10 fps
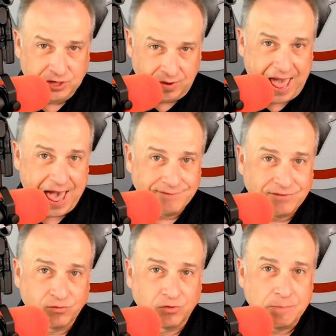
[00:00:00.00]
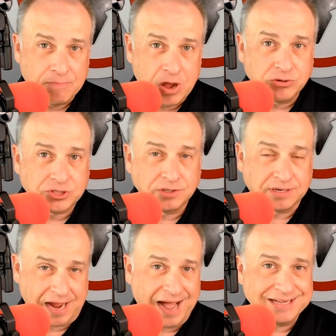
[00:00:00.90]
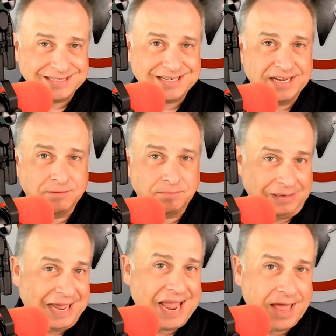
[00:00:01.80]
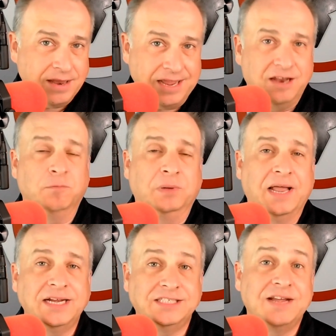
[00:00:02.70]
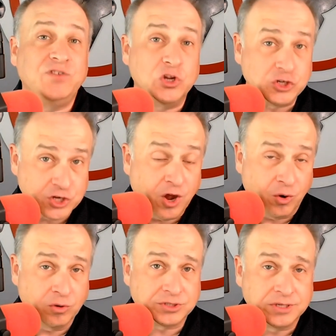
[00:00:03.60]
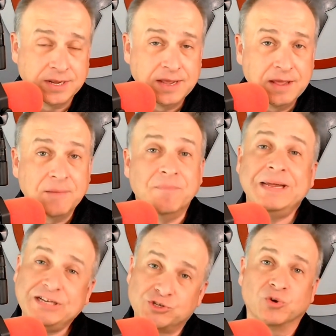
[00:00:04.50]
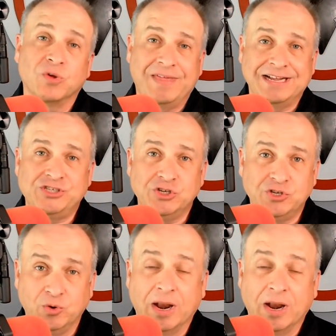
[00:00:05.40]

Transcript: You have a remote content plan in place. If you don't, be sure that you do.